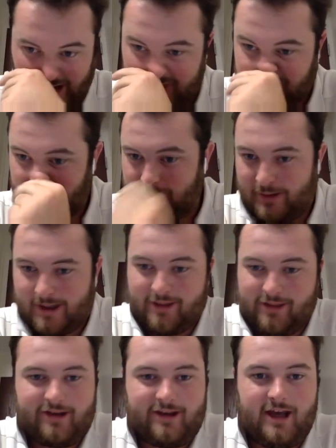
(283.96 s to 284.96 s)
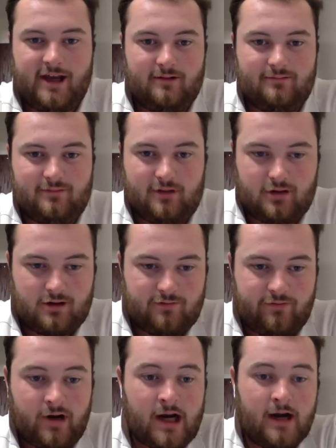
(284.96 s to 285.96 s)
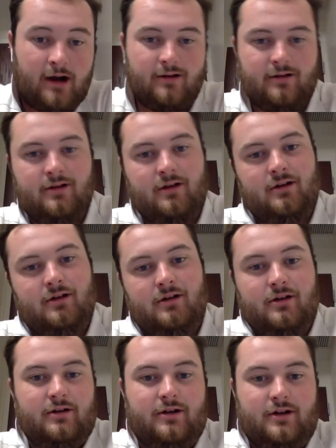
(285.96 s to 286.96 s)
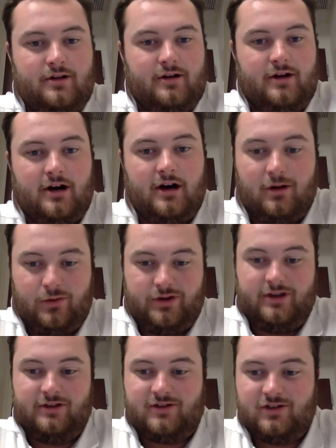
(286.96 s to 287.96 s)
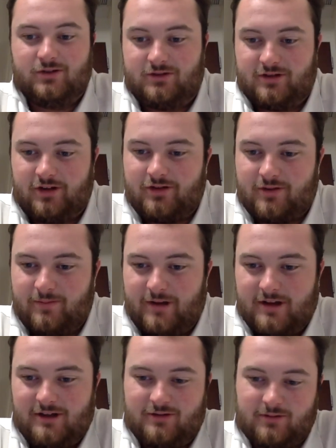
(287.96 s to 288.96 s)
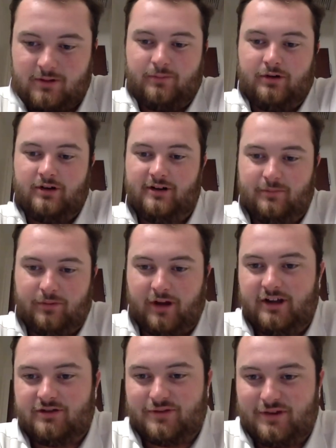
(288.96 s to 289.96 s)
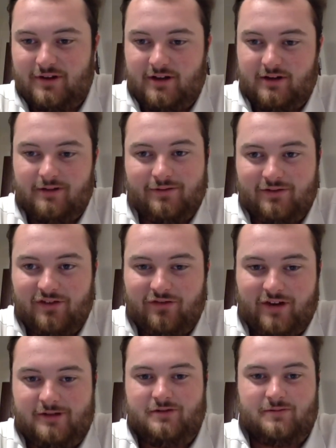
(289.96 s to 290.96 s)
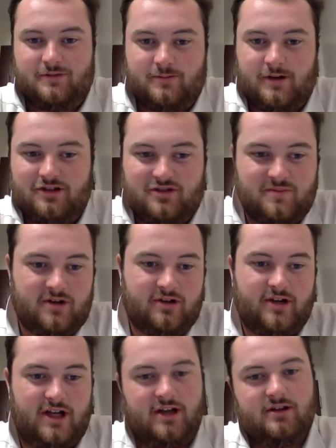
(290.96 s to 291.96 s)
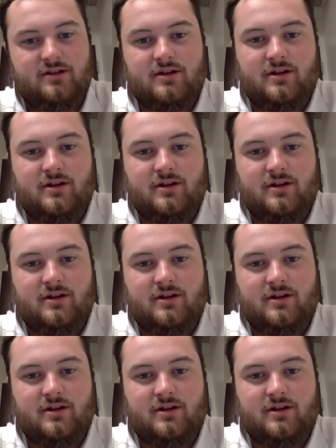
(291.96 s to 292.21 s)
Dallas came out of the gate on fire with this new system that he sort of put into place with the defensive responsibility.